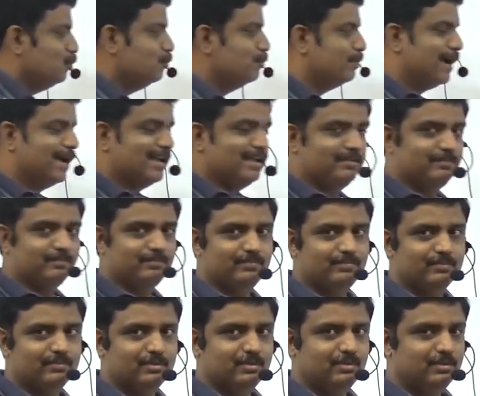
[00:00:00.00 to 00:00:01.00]
pi,
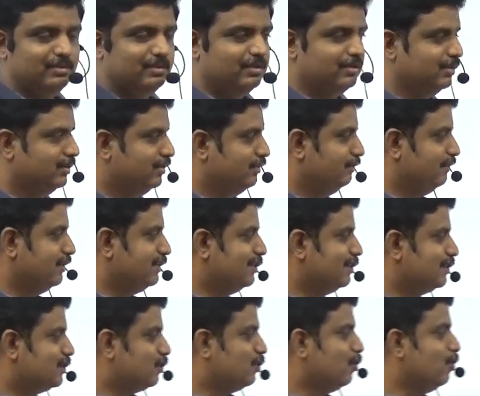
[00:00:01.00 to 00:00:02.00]
which
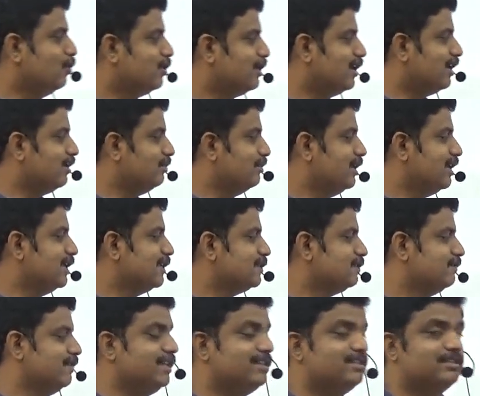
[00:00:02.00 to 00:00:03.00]
is coterminous
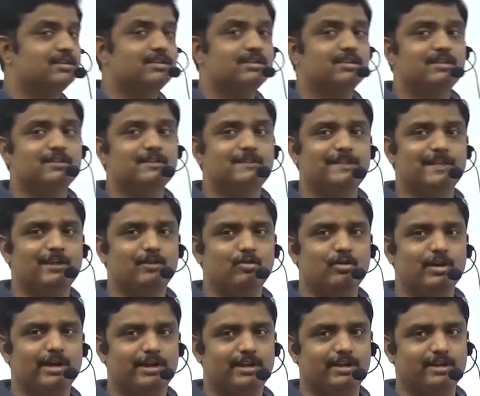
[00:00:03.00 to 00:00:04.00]
with 0
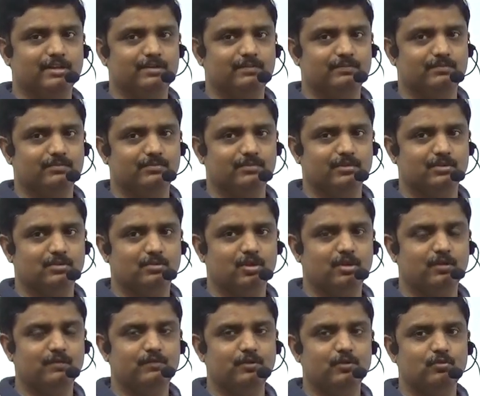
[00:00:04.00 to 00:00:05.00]
radian. All
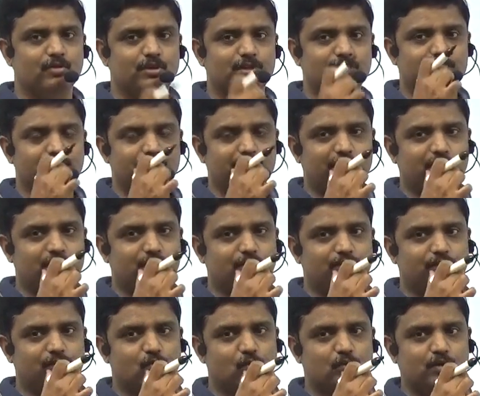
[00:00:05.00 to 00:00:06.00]
of you know what is the meaning
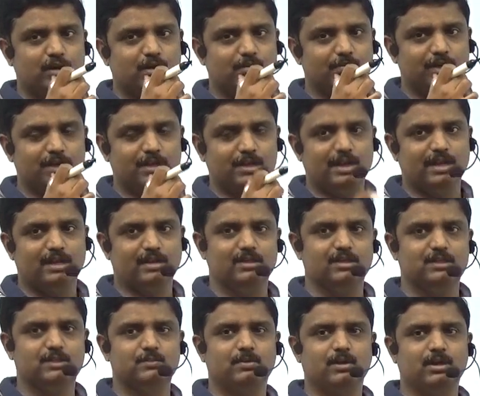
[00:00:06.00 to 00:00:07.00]
of coterminal
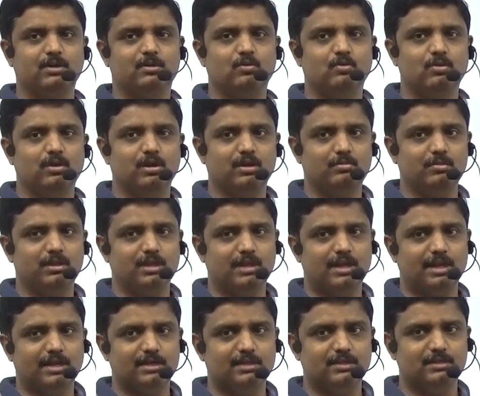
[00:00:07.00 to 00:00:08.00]
angles. What are coterminal
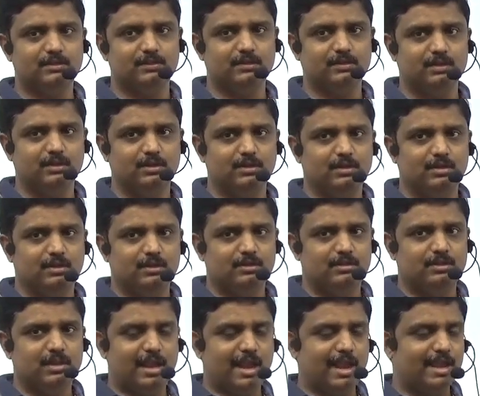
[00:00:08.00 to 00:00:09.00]
angles?
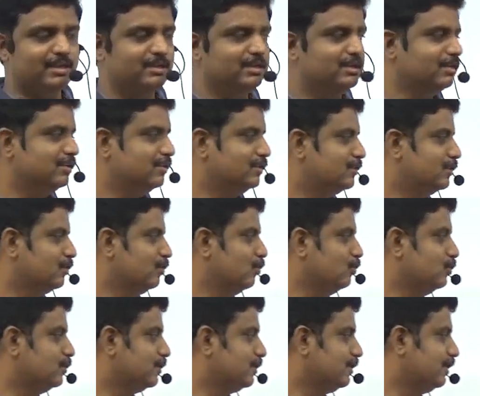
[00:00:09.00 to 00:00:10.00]
The angles
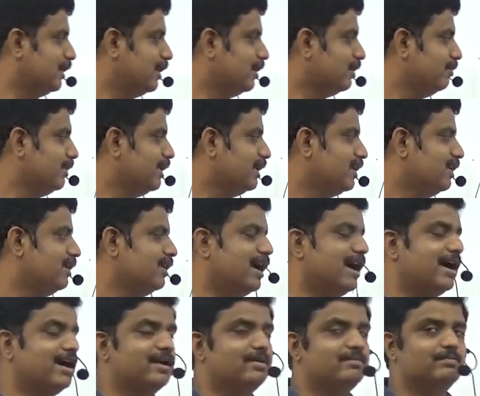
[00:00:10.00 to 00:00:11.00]
whose terminal
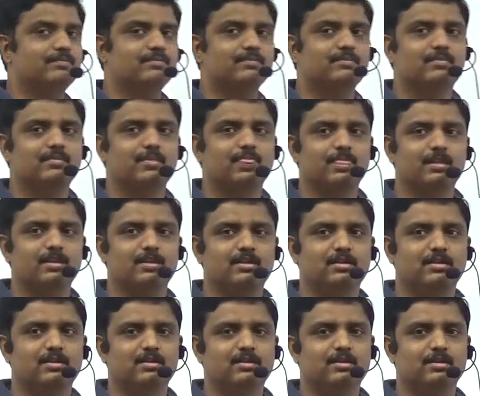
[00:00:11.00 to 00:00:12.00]
arm
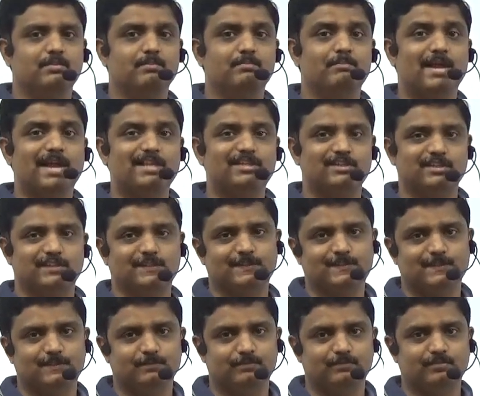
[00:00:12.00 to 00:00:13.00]

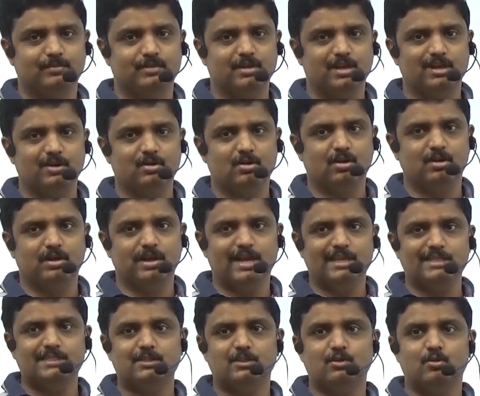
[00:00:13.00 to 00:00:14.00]
matches are called
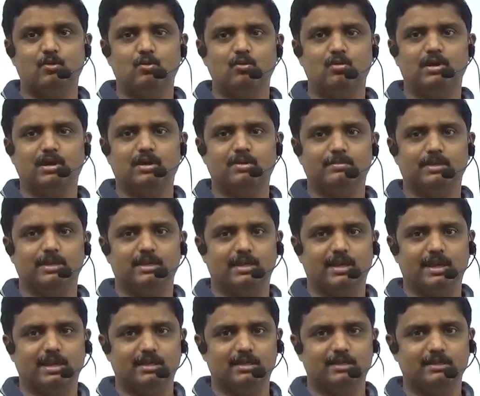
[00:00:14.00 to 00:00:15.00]
as coterminal
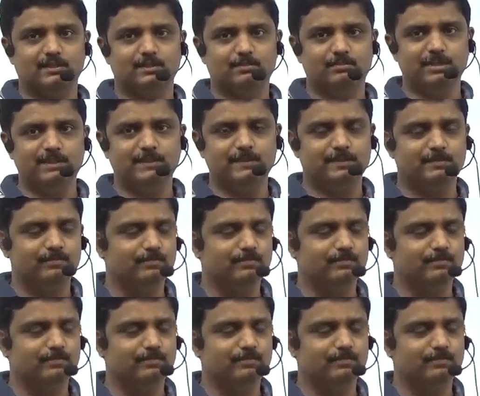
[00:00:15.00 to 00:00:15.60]
angles. Means